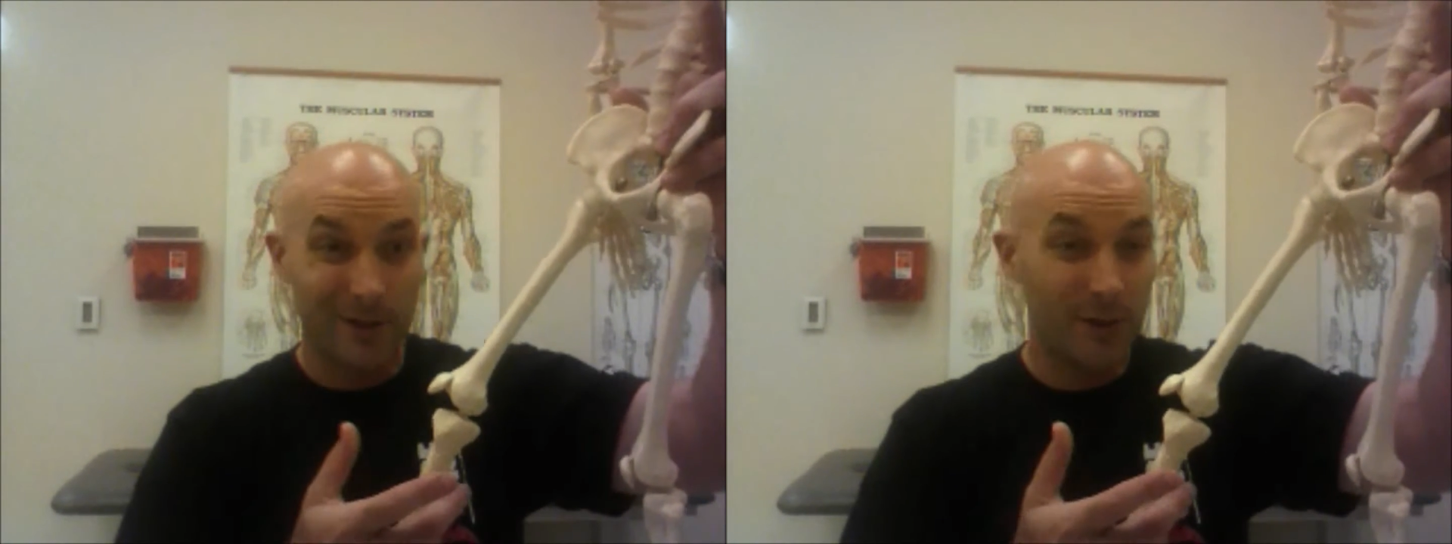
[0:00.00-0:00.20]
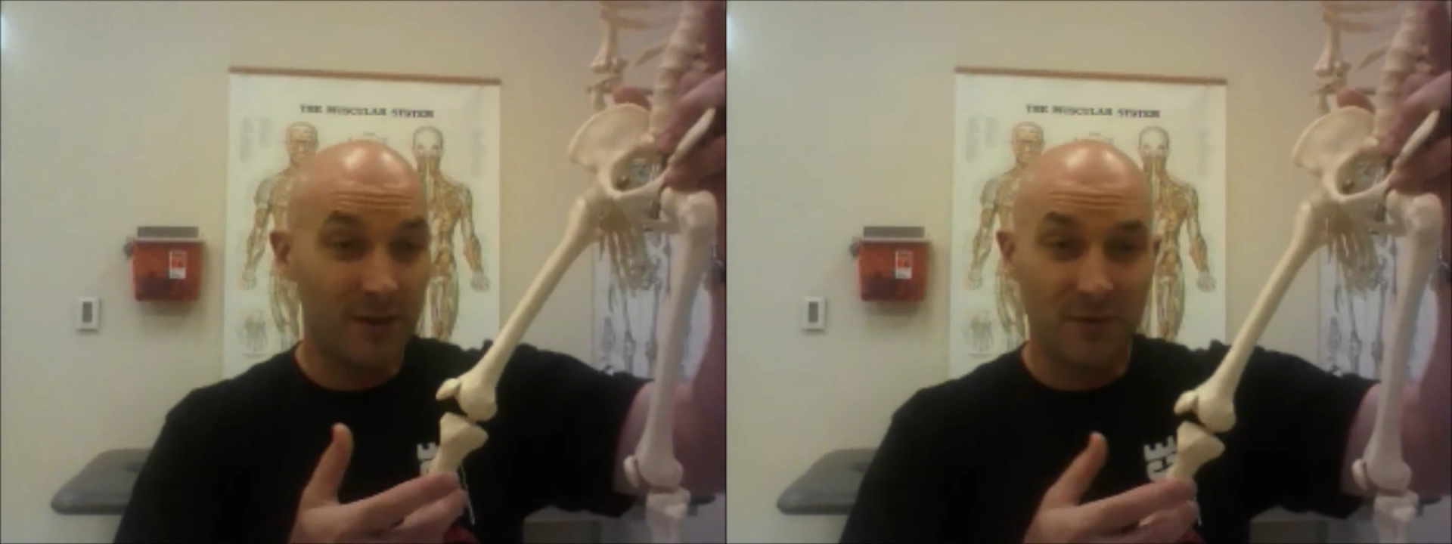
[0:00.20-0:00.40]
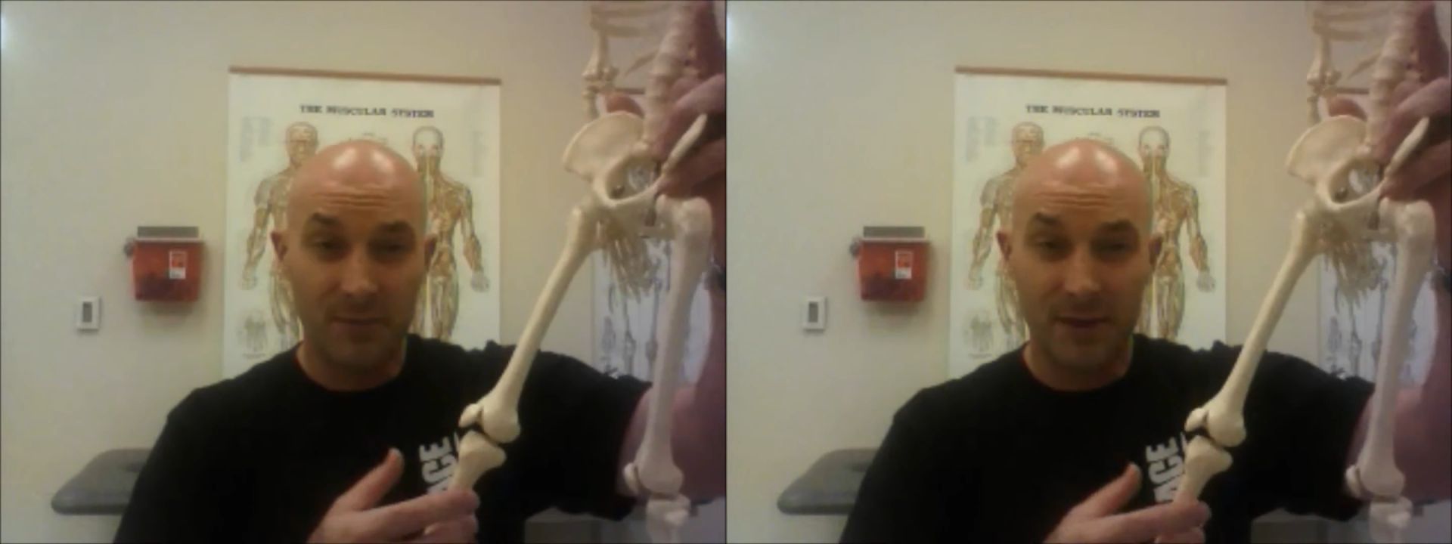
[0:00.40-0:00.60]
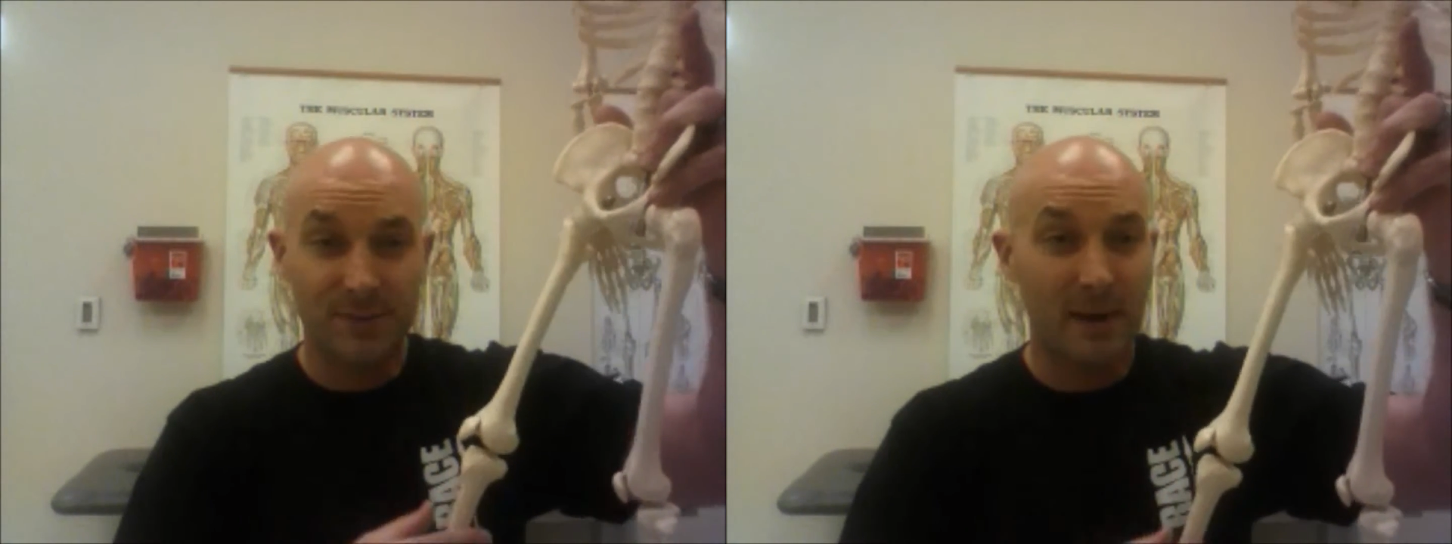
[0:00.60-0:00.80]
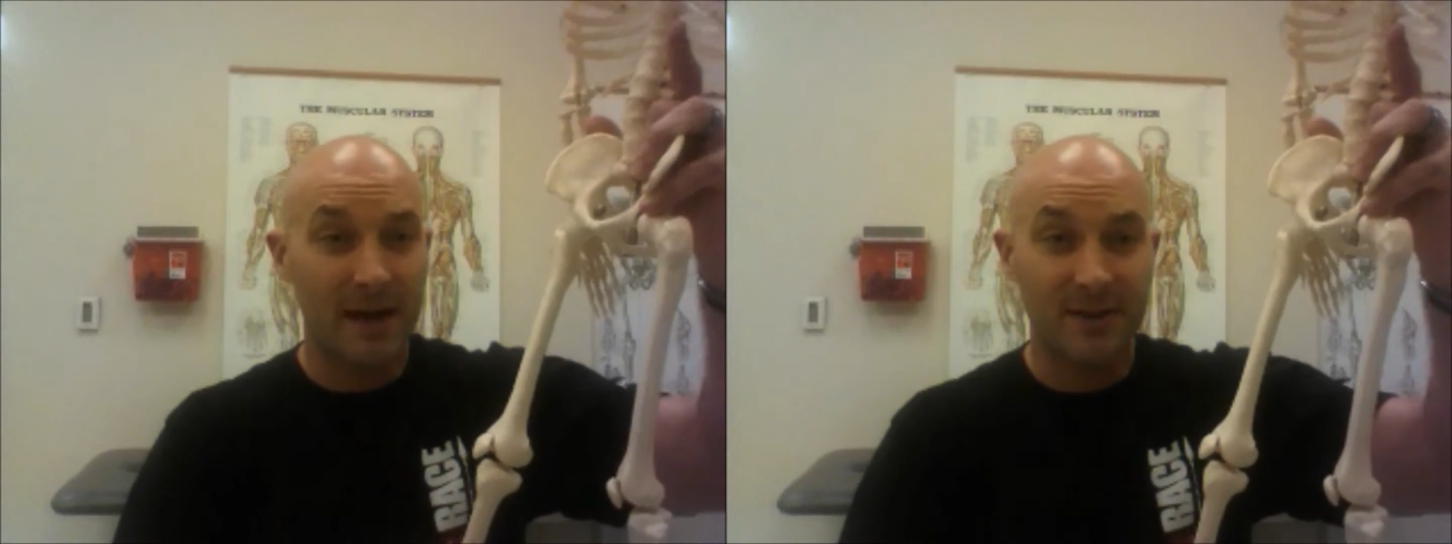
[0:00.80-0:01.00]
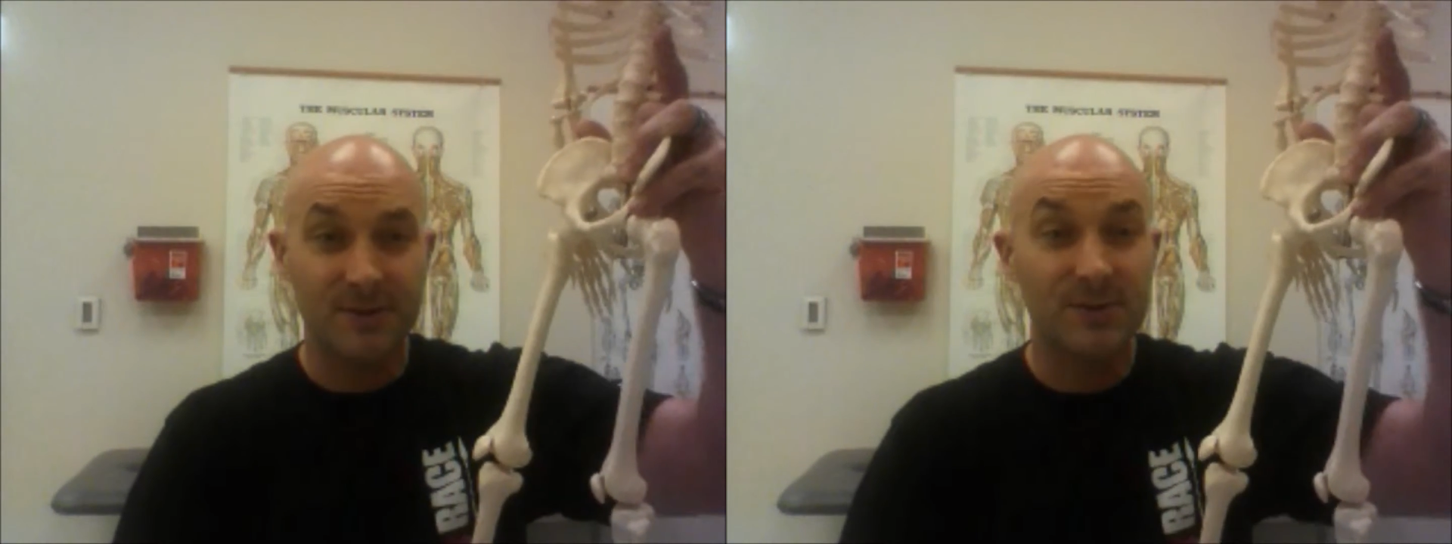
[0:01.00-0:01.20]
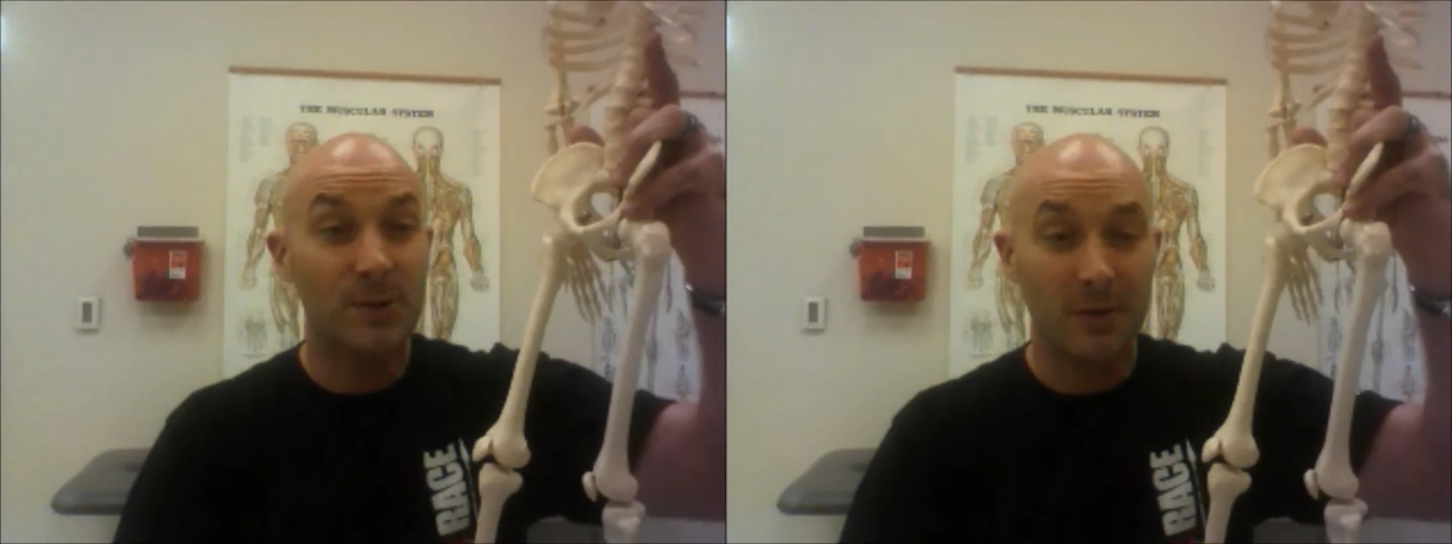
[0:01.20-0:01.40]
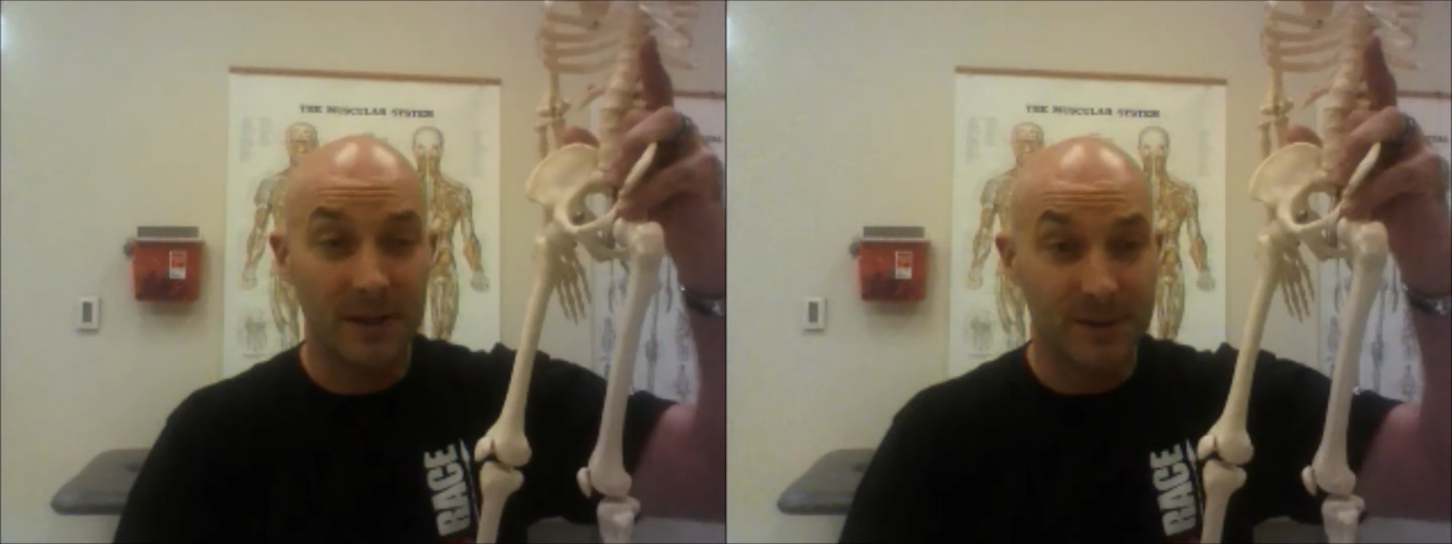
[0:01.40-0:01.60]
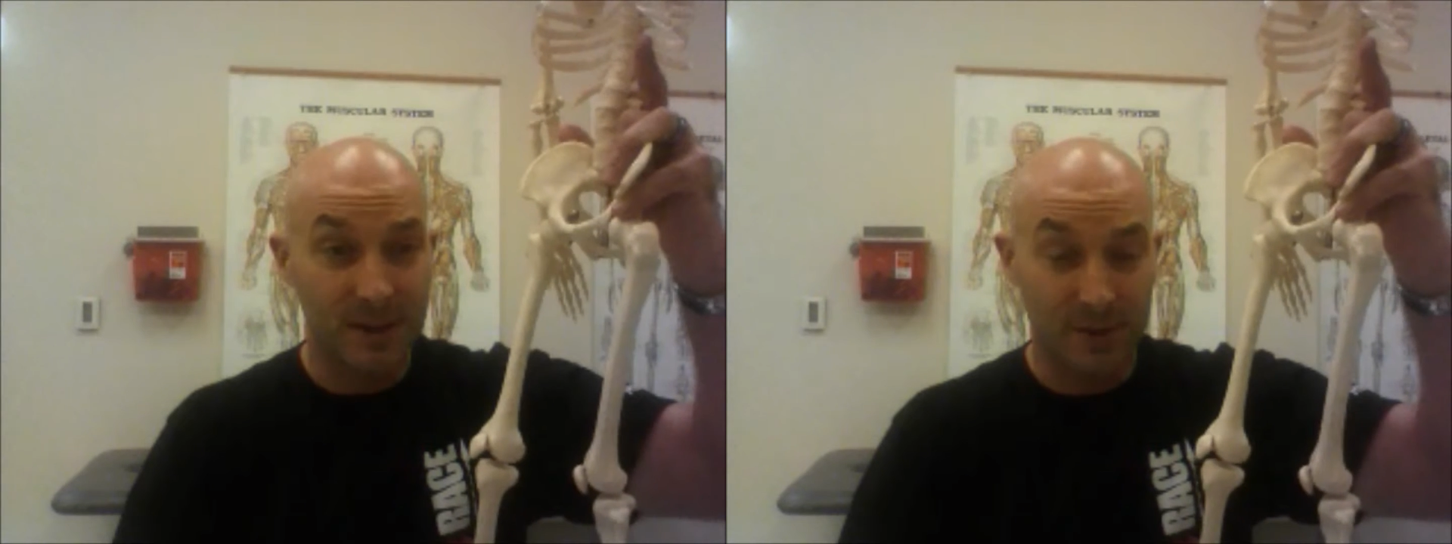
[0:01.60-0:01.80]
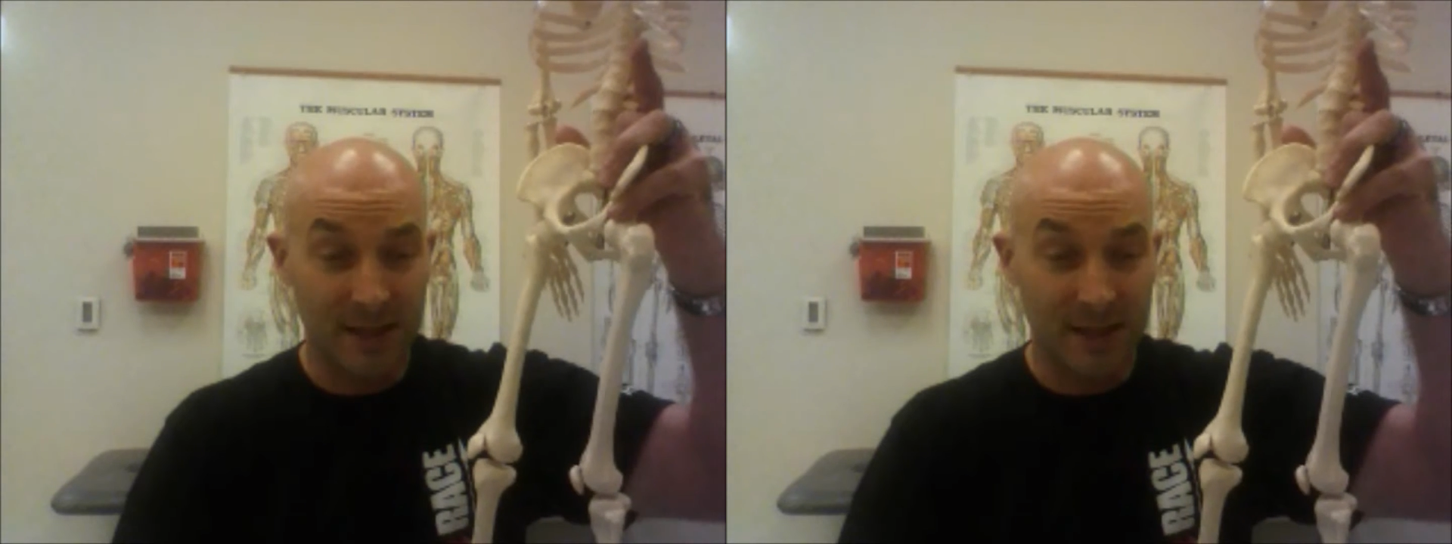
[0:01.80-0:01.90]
could even be a spot on the soleus that you